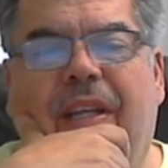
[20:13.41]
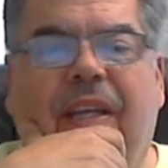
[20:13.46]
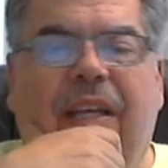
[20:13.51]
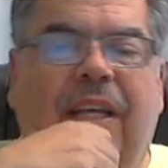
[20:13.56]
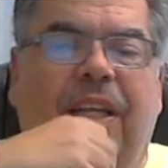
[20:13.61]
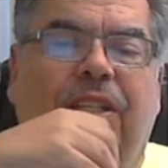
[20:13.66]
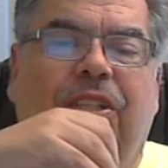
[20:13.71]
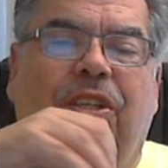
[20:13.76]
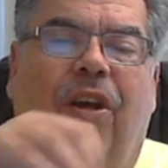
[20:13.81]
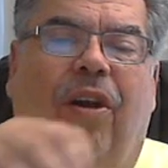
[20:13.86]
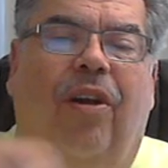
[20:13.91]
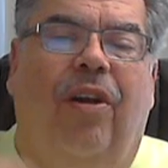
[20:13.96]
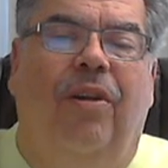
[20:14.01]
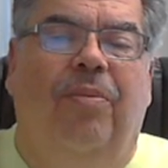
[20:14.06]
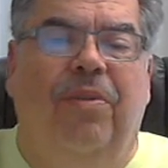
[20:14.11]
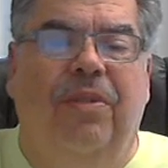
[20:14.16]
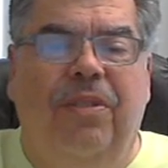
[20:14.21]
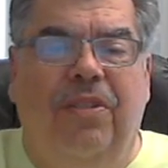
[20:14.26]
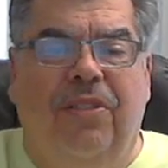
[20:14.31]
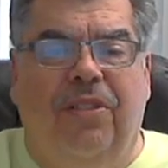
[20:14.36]
It's a hard
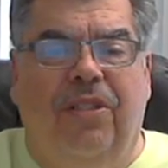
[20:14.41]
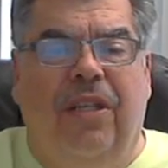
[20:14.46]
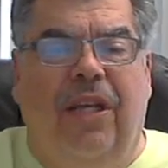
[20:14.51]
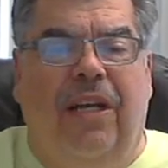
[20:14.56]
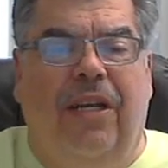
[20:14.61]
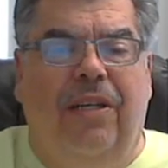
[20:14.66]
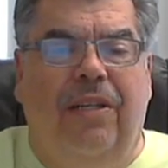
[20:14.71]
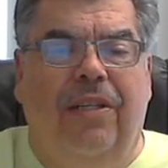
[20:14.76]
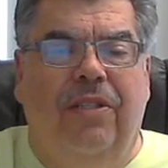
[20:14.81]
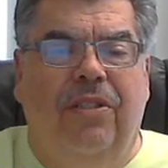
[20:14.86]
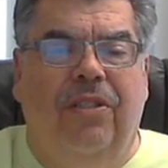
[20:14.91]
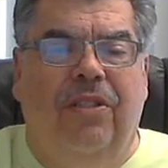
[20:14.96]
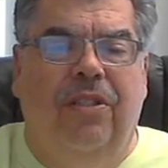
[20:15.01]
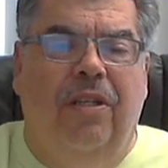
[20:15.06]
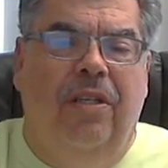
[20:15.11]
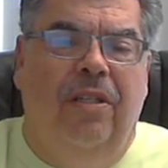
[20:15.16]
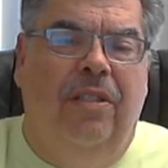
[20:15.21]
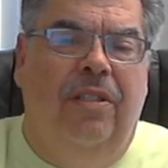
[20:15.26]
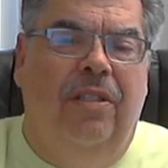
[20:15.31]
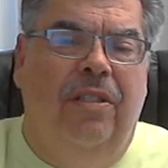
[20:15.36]
one to stop
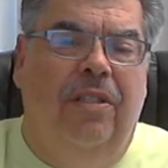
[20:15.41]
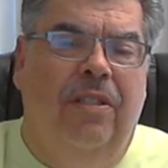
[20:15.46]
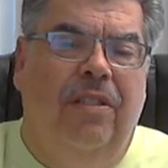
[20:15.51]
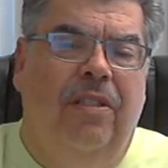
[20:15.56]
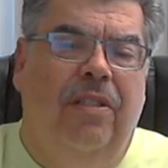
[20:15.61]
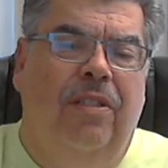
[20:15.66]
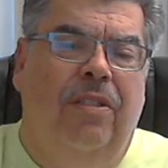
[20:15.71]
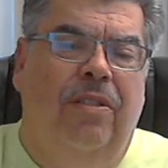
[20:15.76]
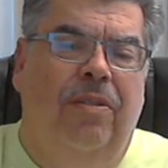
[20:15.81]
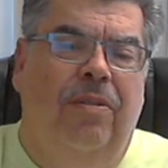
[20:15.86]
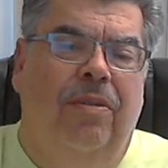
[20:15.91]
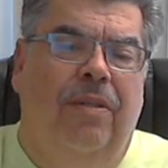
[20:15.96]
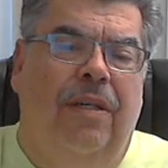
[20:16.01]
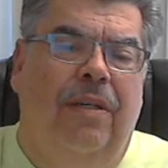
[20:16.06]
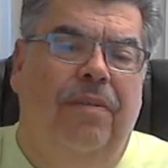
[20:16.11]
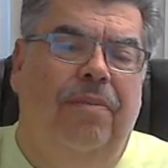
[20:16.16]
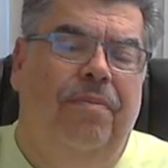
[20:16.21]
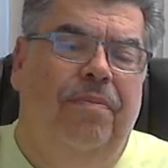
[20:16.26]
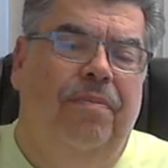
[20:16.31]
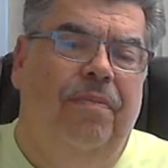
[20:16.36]
uh, to to
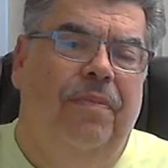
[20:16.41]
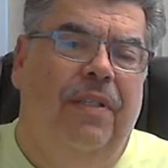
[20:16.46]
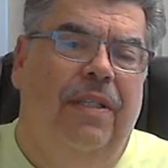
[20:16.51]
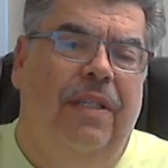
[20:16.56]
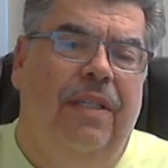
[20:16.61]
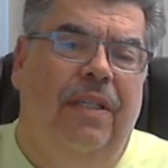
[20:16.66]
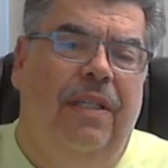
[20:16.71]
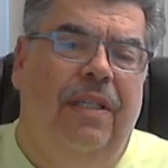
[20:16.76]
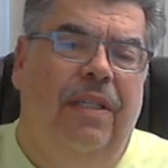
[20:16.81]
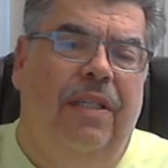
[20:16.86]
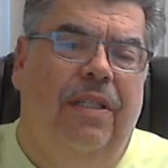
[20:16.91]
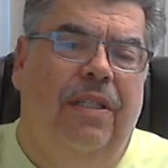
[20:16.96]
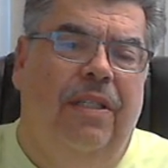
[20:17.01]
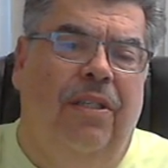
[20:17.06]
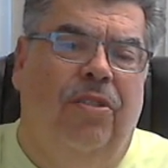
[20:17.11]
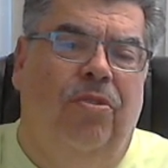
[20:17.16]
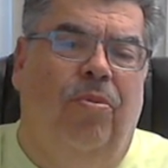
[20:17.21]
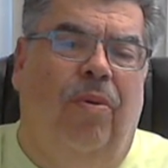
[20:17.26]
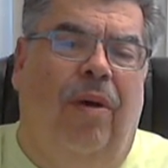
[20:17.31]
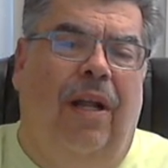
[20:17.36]
uh, to
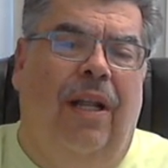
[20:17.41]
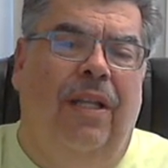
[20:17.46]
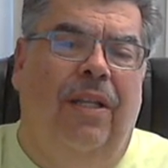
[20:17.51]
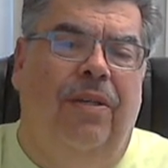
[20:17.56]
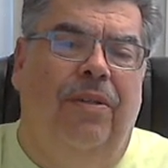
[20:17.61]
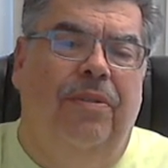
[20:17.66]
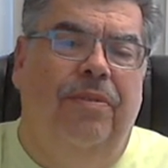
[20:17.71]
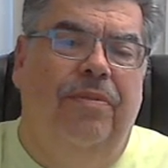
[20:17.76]
swallow.